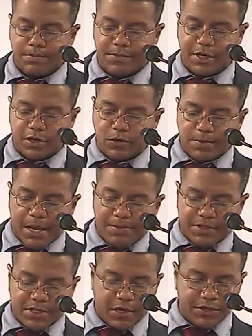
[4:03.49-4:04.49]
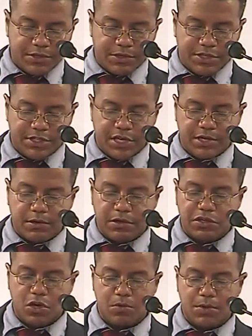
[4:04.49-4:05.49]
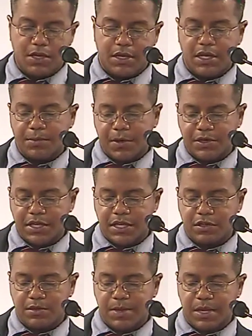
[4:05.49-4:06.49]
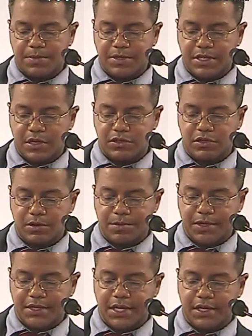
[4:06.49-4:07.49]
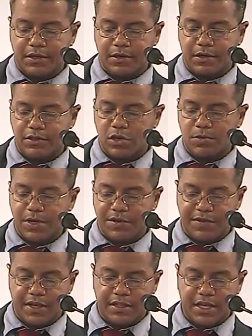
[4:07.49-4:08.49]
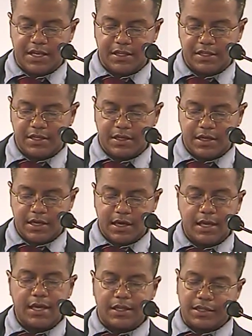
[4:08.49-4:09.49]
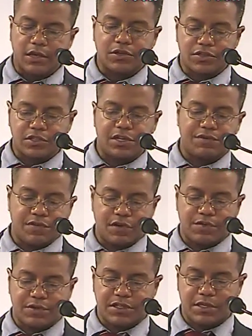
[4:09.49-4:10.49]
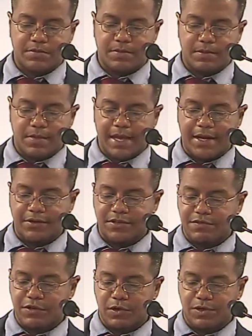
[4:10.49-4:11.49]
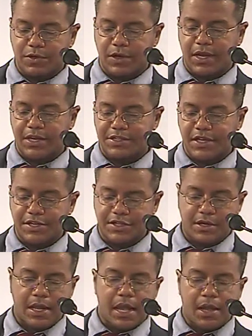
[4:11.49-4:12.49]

General Baptists held to a general atonement, and the Particular Baptists held to a particular atonement of the elect. They also differed over some matters of church organization.